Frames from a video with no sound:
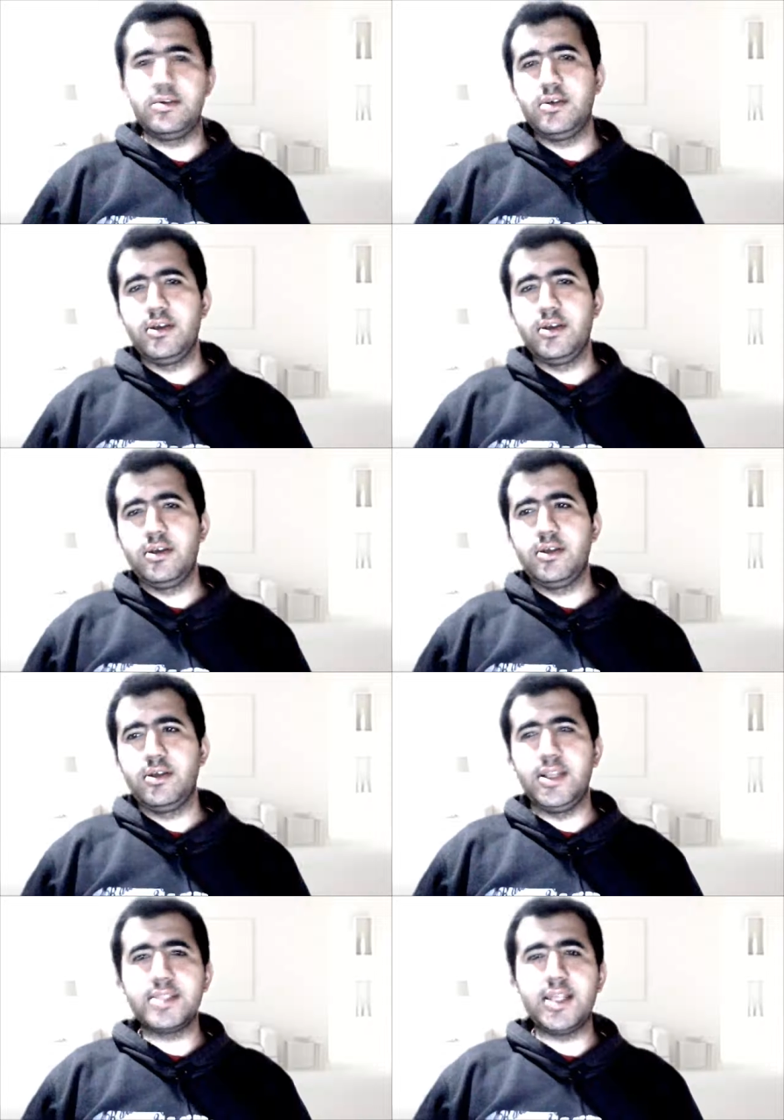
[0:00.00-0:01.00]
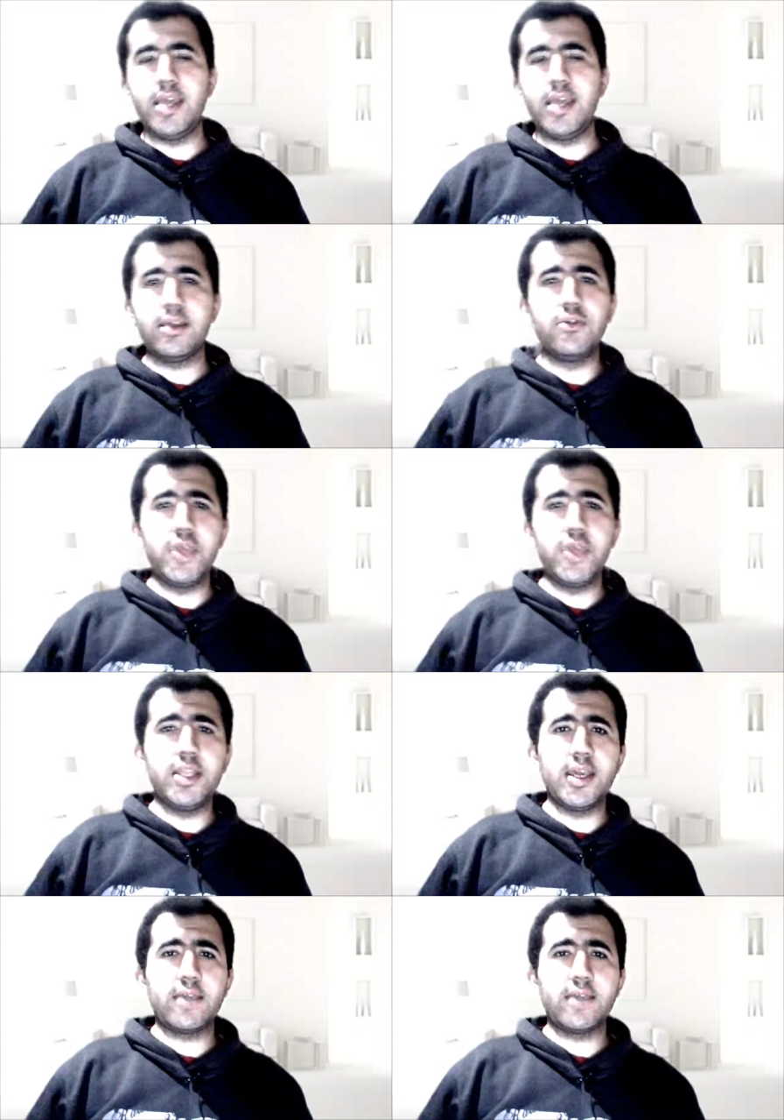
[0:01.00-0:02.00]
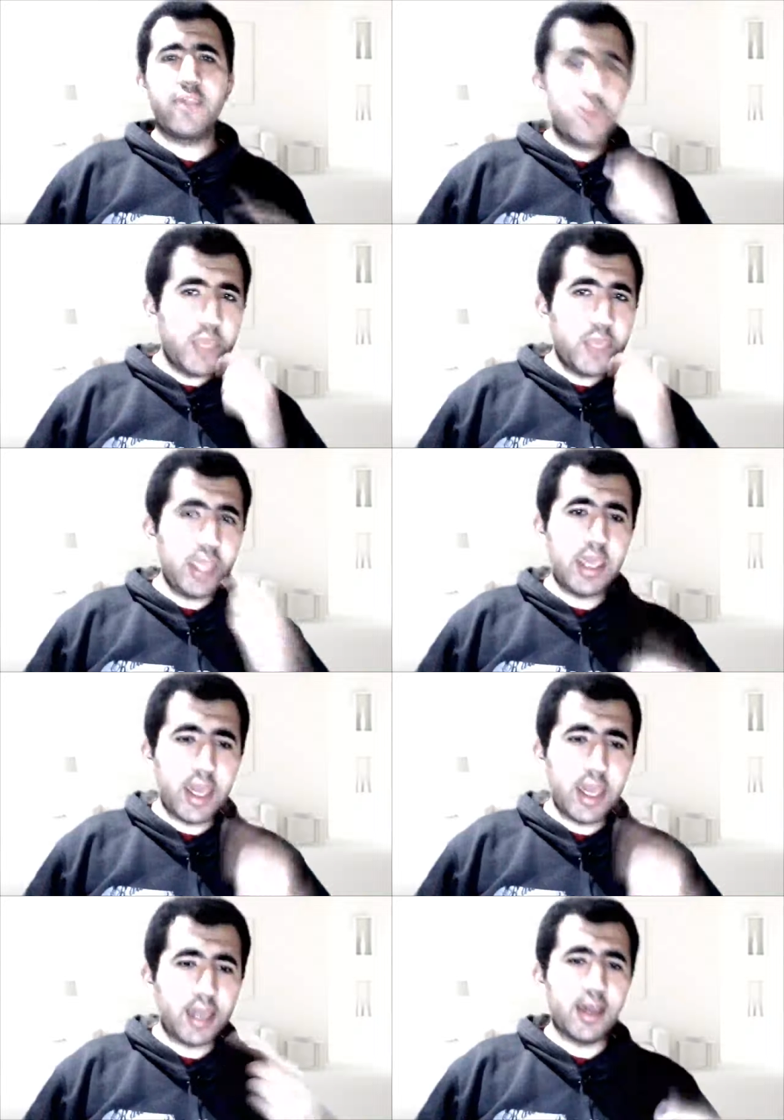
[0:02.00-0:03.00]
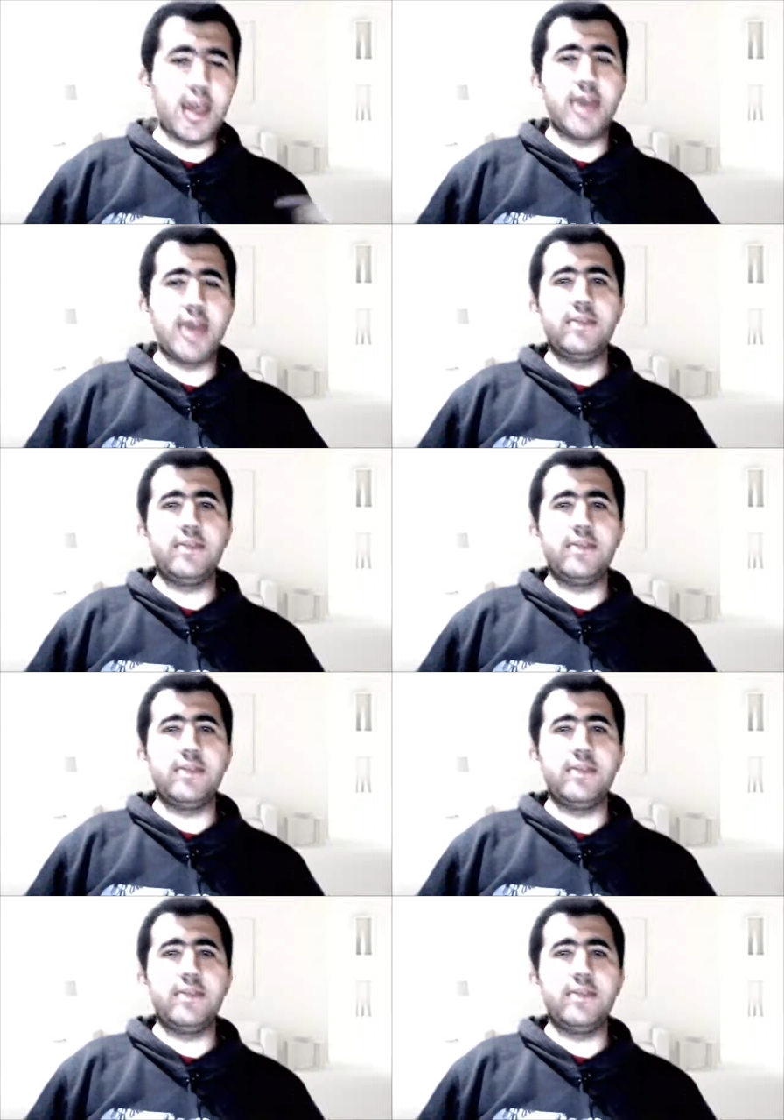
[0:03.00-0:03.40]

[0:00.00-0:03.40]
listening reading speaking and